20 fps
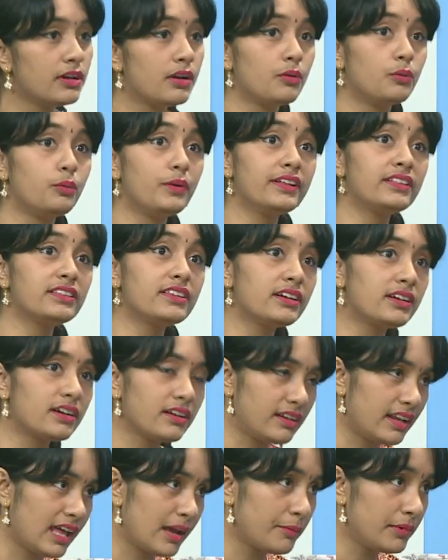with the
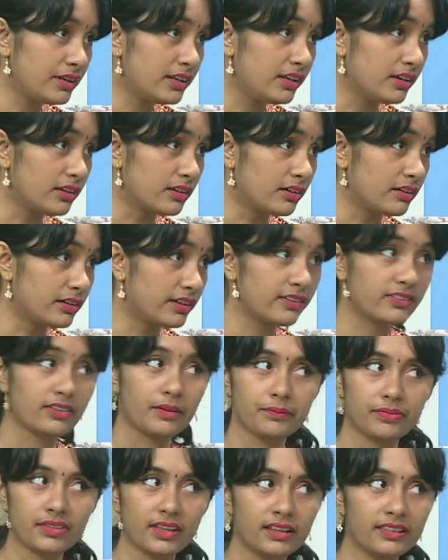calamity occurring,
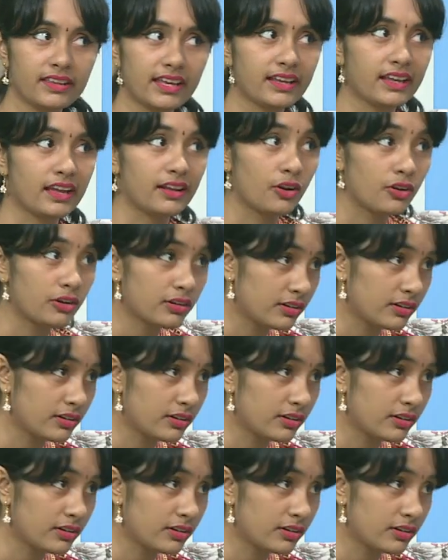something they cannot